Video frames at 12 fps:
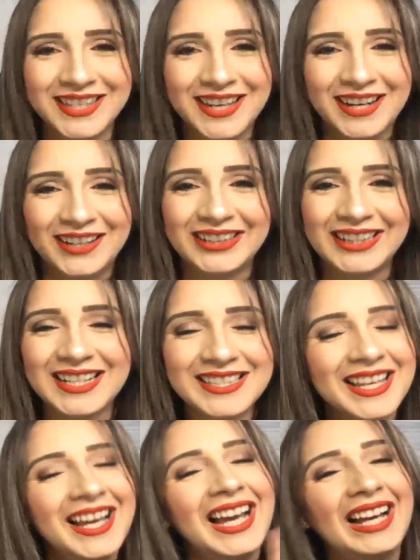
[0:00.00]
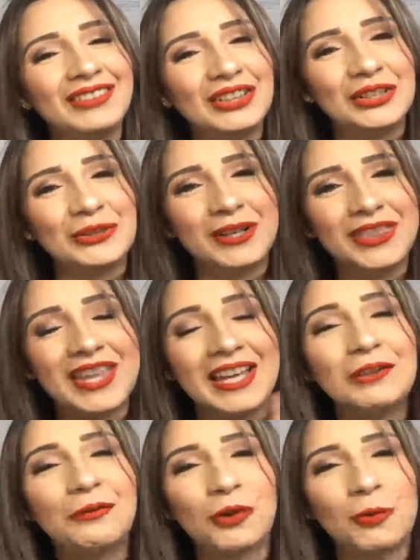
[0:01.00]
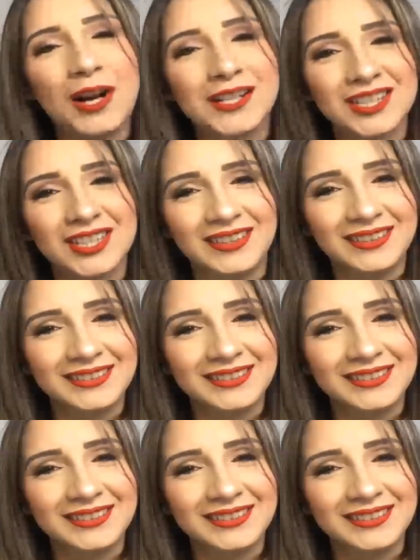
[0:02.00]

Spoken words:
All right, guys, have a good one. Thank you for watching.